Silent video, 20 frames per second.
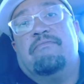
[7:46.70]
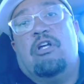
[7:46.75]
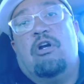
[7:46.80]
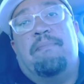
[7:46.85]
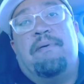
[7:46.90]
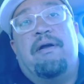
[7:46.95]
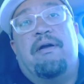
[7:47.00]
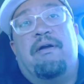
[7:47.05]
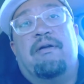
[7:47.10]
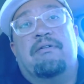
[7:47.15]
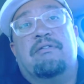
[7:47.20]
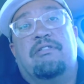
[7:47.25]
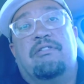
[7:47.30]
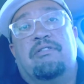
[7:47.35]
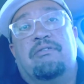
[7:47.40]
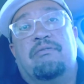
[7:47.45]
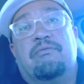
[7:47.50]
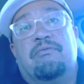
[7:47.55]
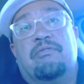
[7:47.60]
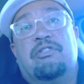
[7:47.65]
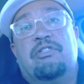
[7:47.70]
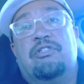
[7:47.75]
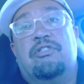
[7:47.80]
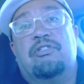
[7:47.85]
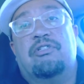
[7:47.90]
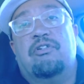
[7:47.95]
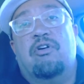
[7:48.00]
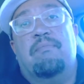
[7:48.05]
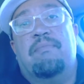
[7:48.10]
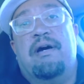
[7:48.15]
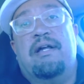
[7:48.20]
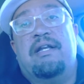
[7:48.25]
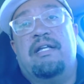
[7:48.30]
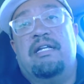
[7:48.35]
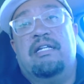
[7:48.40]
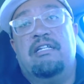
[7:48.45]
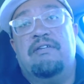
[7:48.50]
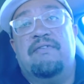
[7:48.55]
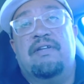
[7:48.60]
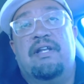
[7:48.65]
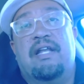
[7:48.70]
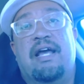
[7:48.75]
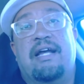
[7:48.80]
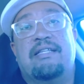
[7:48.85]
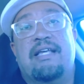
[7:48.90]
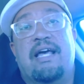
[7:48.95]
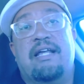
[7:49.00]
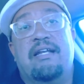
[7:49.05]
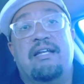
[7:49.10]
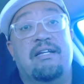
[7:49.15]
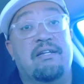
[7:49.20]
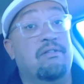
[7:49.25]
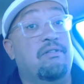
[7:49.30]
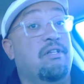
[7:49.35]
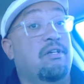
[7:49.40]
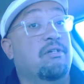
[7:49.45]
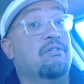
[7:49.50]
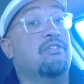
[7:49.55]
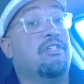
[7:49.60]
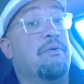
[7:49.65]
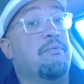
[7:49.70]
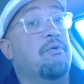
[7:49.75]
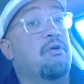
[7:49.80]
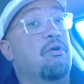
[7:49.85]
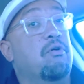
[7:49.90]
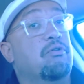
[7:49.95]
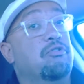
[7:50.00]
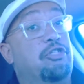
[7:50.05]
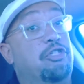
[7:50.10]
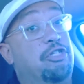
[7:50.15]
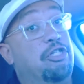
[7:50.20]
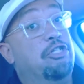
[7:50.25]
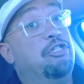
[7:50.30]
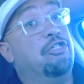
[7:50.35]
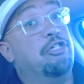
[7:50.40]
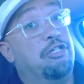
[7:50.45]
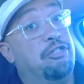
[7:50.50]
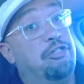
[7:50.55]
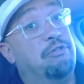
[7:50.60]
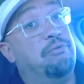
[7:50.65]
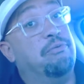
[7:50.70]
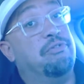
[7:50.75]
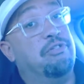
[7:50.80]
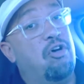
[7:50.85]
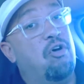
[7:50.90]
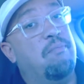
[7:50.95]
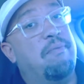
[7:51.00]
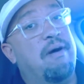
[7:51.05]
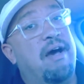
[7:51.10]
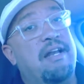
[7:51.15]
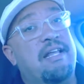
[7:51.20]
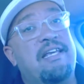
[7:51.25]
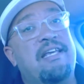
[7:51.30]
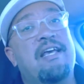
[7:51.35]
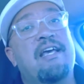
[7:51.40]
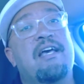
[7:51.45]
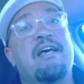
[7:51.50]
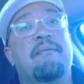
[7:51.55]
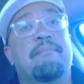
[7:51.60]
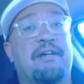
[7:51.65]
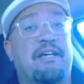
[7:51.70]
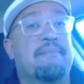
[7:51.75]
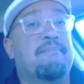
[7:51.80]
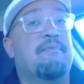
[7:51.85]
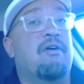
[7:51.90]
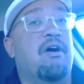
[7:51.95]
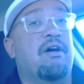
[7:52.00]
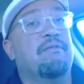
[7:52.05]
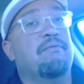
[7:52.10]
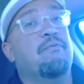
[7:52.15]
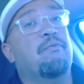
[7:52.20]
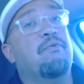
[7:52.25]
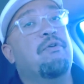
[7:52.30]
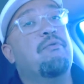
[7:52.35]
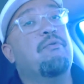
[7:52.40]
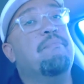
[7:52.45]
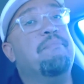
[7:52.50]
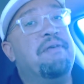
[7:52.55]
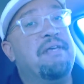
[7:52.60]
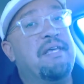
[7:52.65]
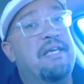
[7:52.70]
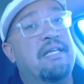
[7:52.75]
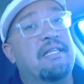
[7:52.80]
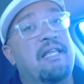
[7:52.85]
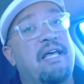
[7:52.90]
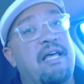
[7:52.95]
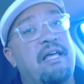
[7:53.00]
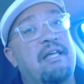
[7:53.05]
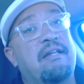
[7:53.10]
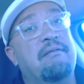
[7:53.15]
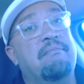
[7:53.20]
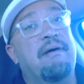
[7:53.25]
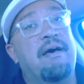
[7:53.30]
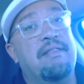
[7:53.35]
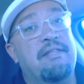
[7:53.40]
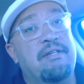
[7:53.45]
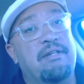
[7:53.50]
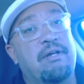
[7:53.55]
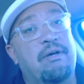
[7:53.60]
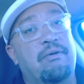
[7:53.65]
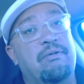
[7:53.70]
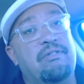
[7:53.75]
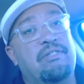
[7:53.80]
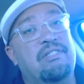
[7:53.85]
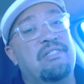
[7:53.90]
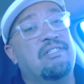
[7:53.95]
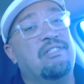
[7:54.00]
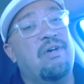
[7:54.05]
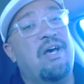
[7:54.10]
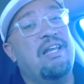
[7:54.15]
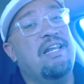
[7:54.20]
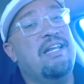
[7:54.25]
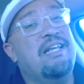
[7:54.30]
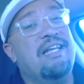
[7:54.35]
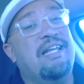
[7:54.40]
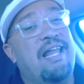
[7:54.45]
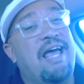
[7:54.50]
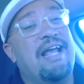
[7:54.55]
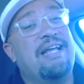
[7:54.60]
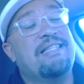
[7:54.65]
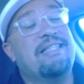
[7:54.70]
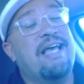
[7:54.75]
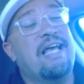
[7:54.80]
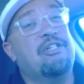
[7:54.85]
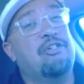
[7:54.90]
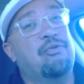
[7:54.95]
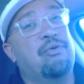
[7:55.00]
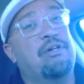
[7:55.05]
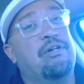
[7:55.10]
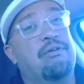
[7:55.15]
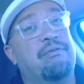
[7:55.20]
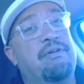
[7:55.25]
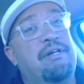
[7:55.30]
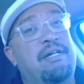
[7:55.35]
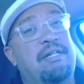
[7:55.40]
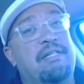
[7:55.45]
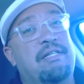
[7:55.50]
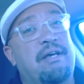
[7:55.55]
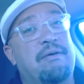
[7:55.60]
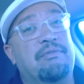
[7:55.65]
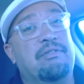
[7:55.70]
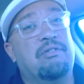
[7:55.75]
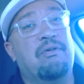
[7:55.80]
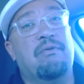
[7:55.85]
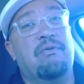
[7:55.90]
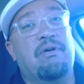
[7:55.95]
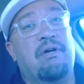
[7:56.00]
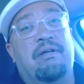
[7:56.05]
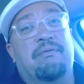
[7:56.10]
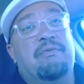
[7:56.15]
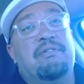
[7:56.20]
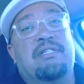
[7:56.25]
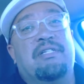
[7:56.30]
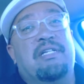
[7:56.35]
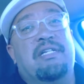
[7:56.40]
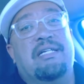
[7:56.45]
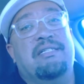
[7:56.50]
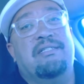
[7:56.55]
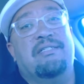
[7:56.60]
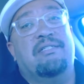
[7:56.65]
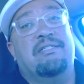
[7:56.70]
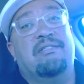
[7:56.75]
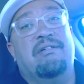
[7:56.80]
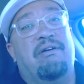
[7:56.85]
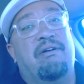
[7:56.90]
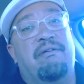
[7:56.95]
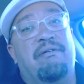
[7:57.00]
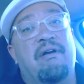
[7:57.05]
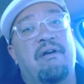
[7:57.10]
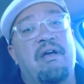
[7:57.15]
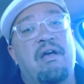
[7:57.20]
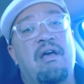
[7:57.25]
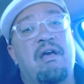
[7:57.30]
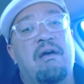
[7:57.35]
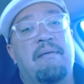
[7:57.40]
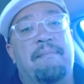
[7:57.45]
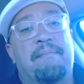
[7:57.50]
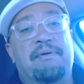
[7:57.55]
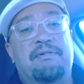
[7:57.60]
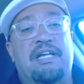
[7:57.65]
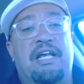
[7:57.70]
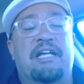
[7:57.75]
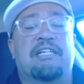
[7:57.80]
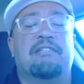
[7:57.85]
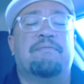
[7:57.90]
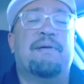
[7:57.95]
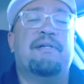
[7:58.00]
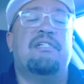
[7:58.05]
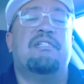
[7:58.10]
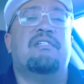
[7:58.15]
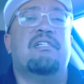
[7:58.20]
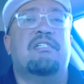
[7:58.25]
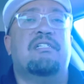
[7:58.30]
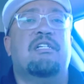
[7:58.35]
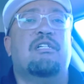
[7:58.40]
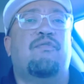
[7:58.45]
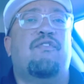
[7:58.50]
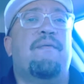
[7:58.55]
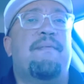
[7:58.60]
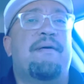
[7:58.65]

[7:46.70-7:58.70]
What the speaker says: that her parents were just nobody, and leave it like that. And they'll say, well, she did say she was nobody, but come on, we were being led by the nose. And so I didn't like that trickery that was going on. It wasn't necessary per se, especially since this